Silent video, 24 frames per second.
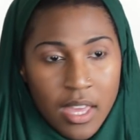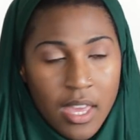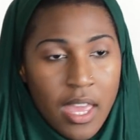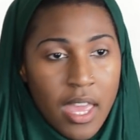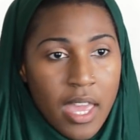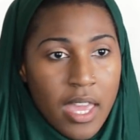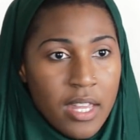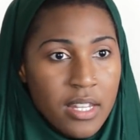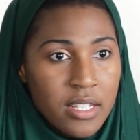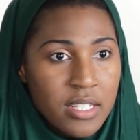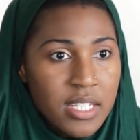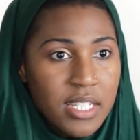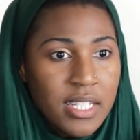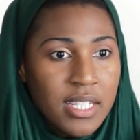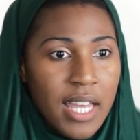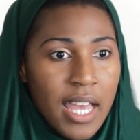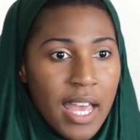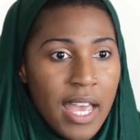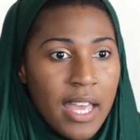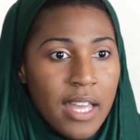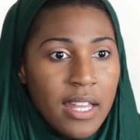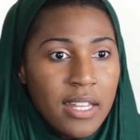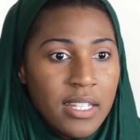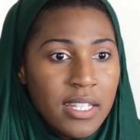and
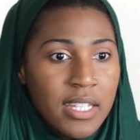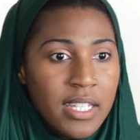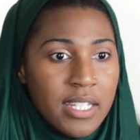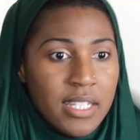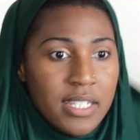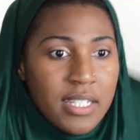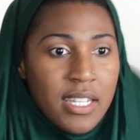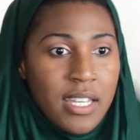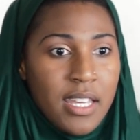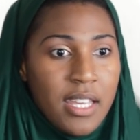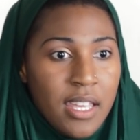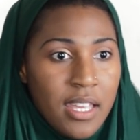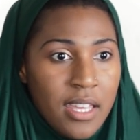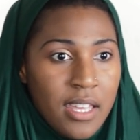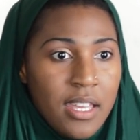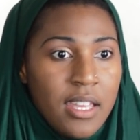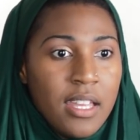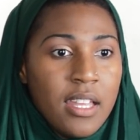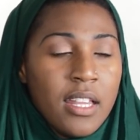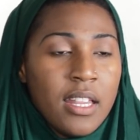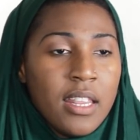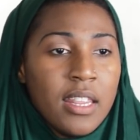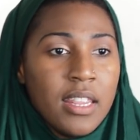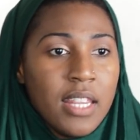style it
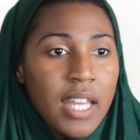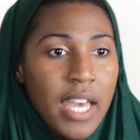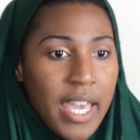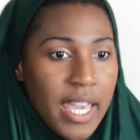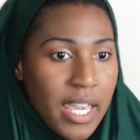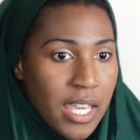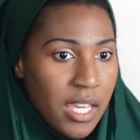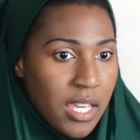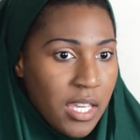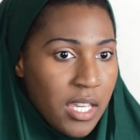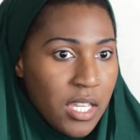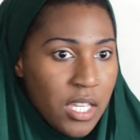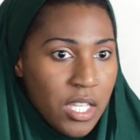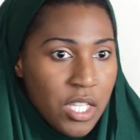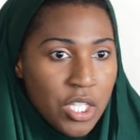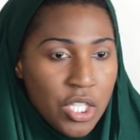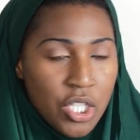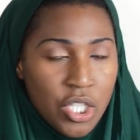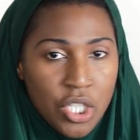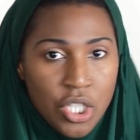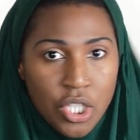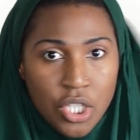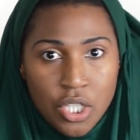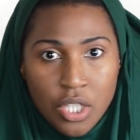like
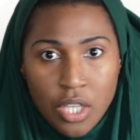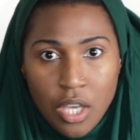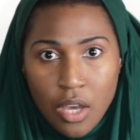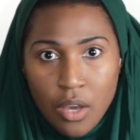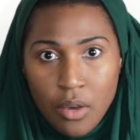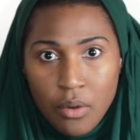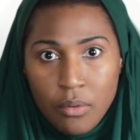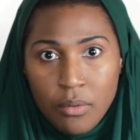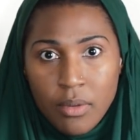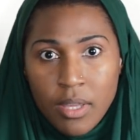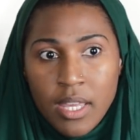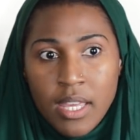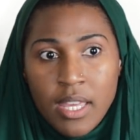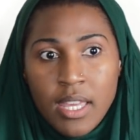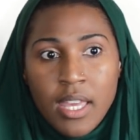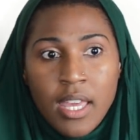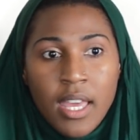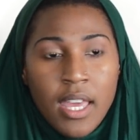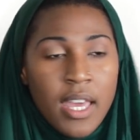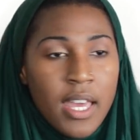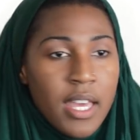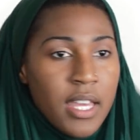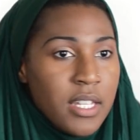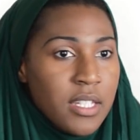so.
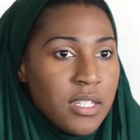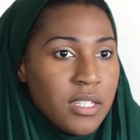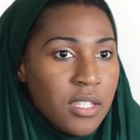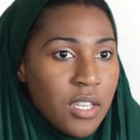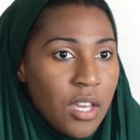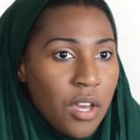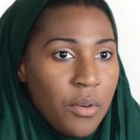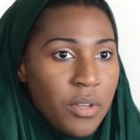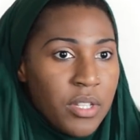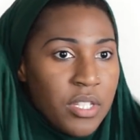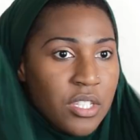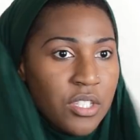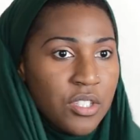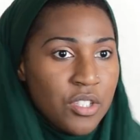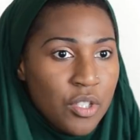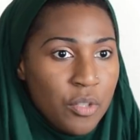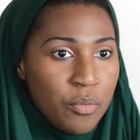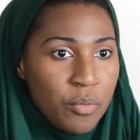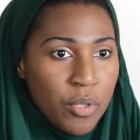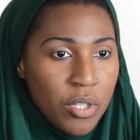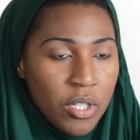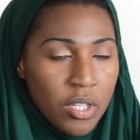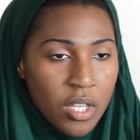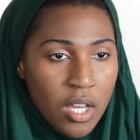And so it's
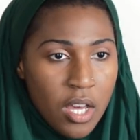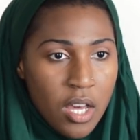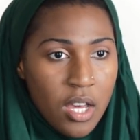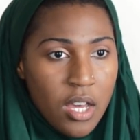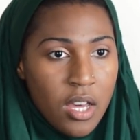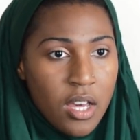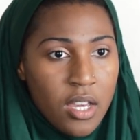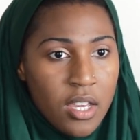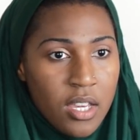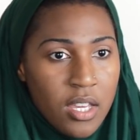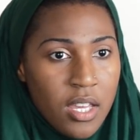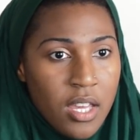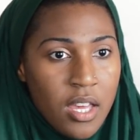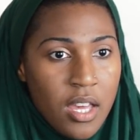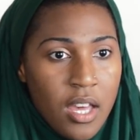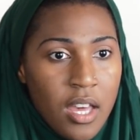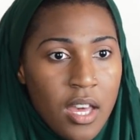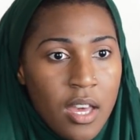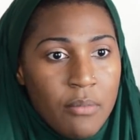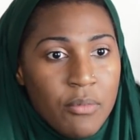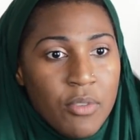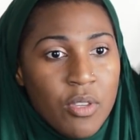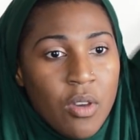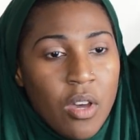super long.
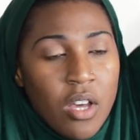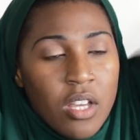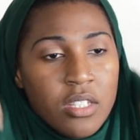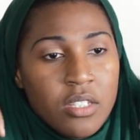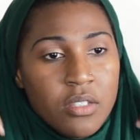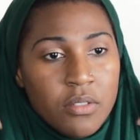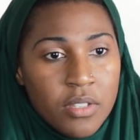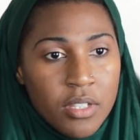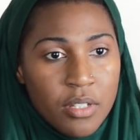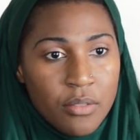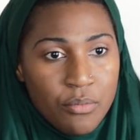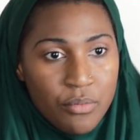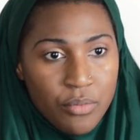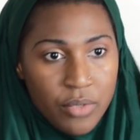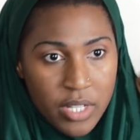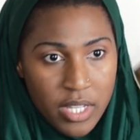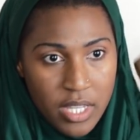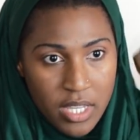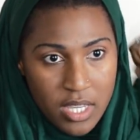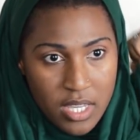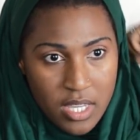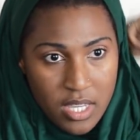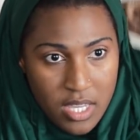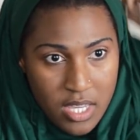You also can
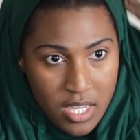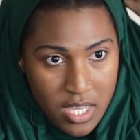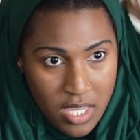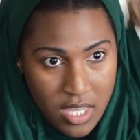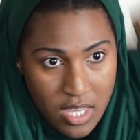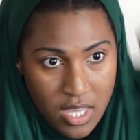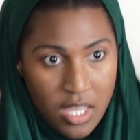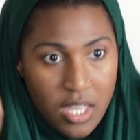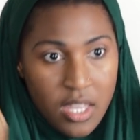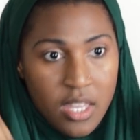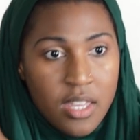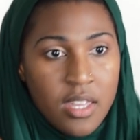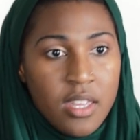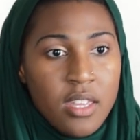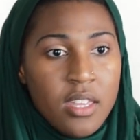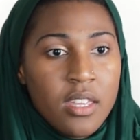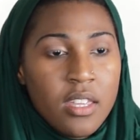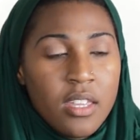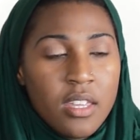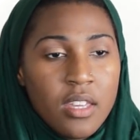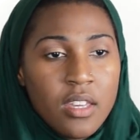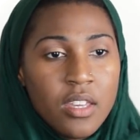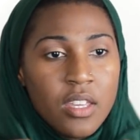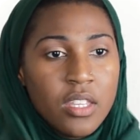bring
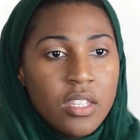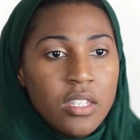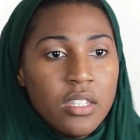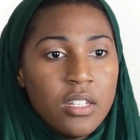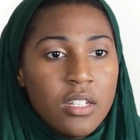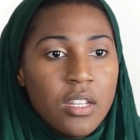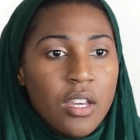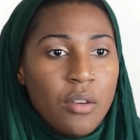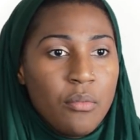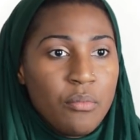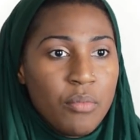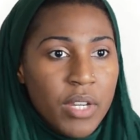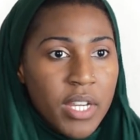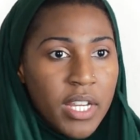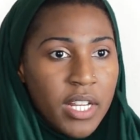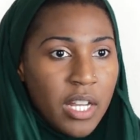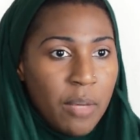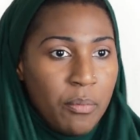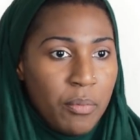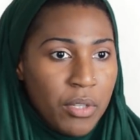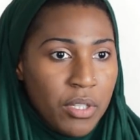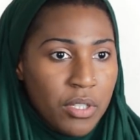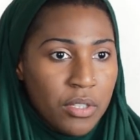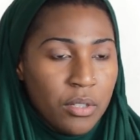it
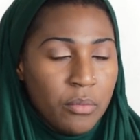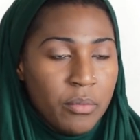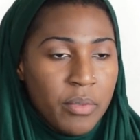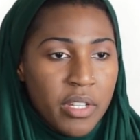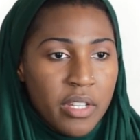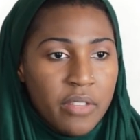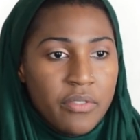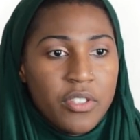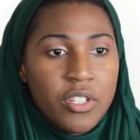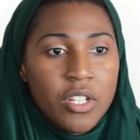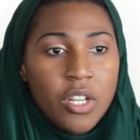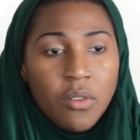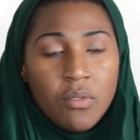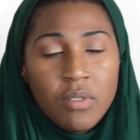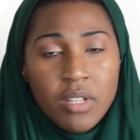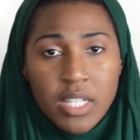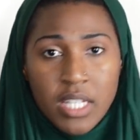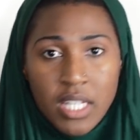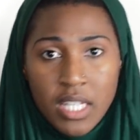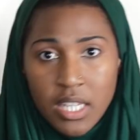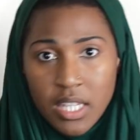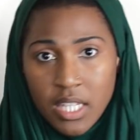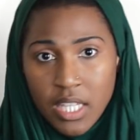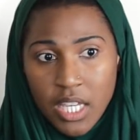up a little bit if you don't
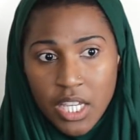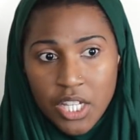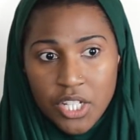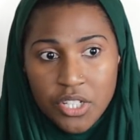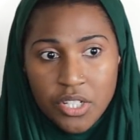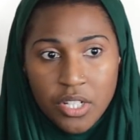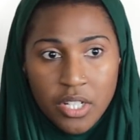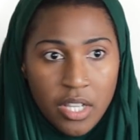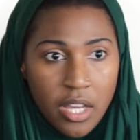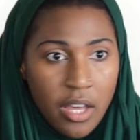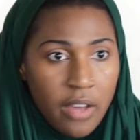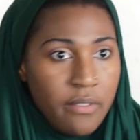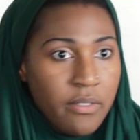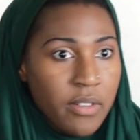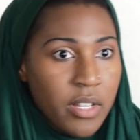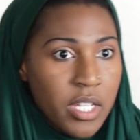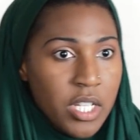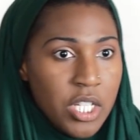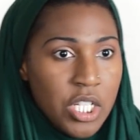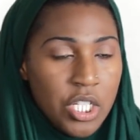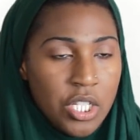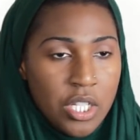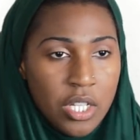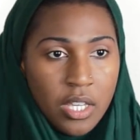need the extra
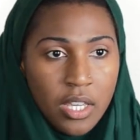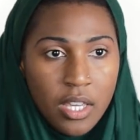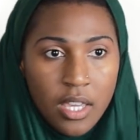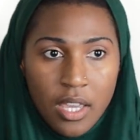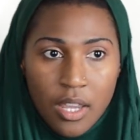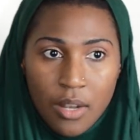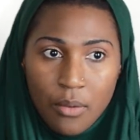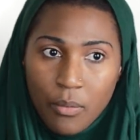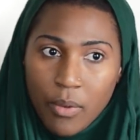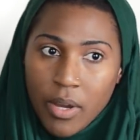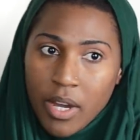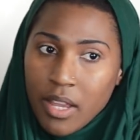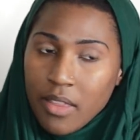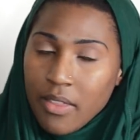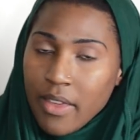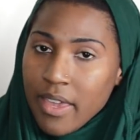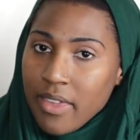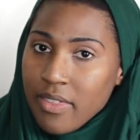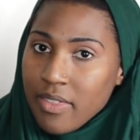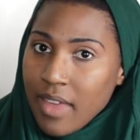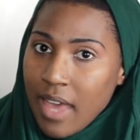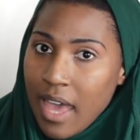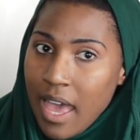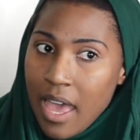coverage, and wear it
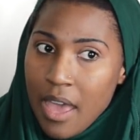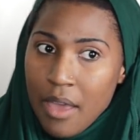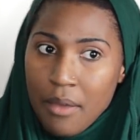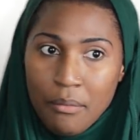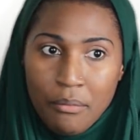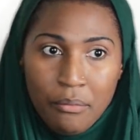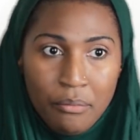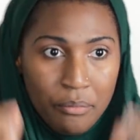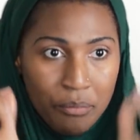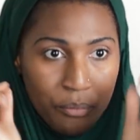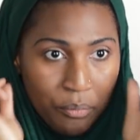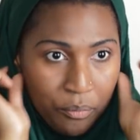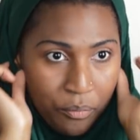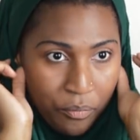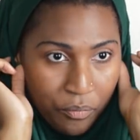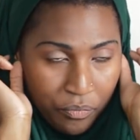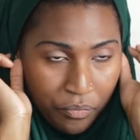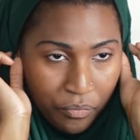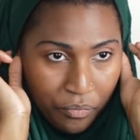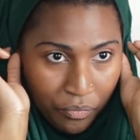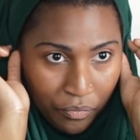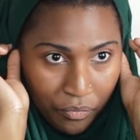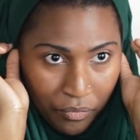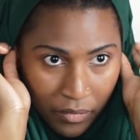like that.
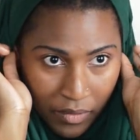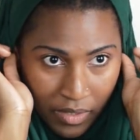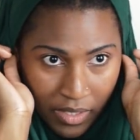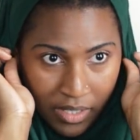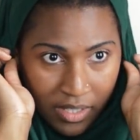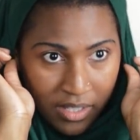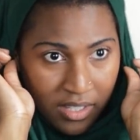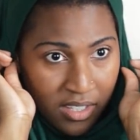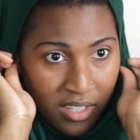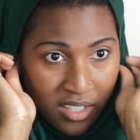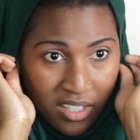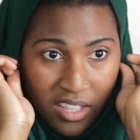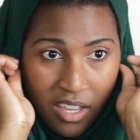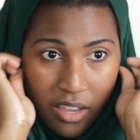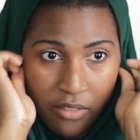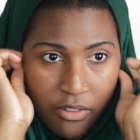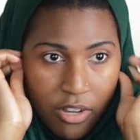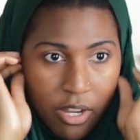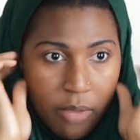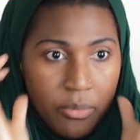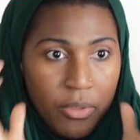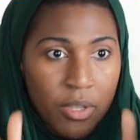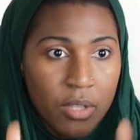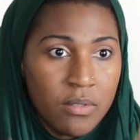
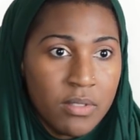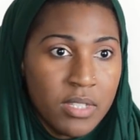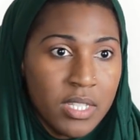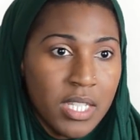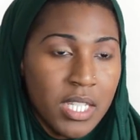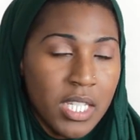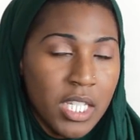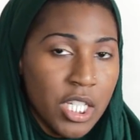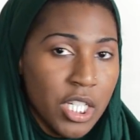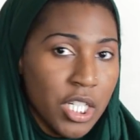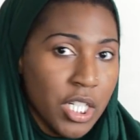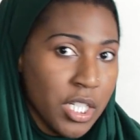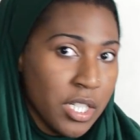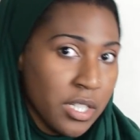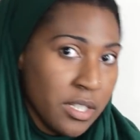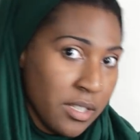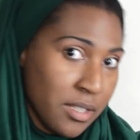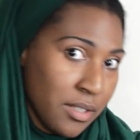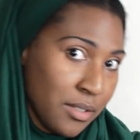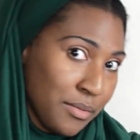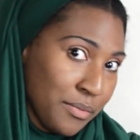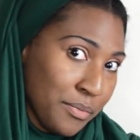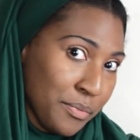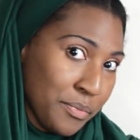Cover up those ears.